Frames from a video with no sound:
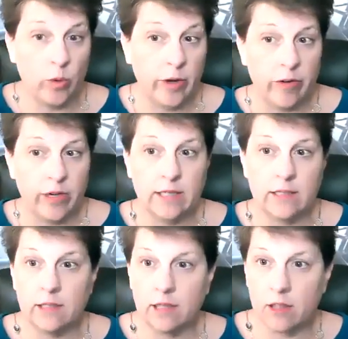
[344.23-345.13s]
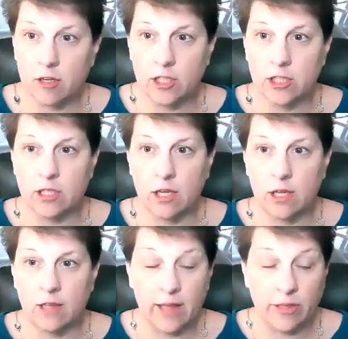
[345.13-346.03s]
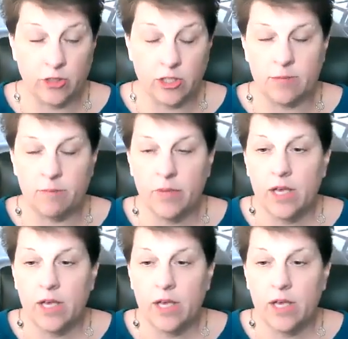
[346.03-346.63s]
Weariness, lethargy.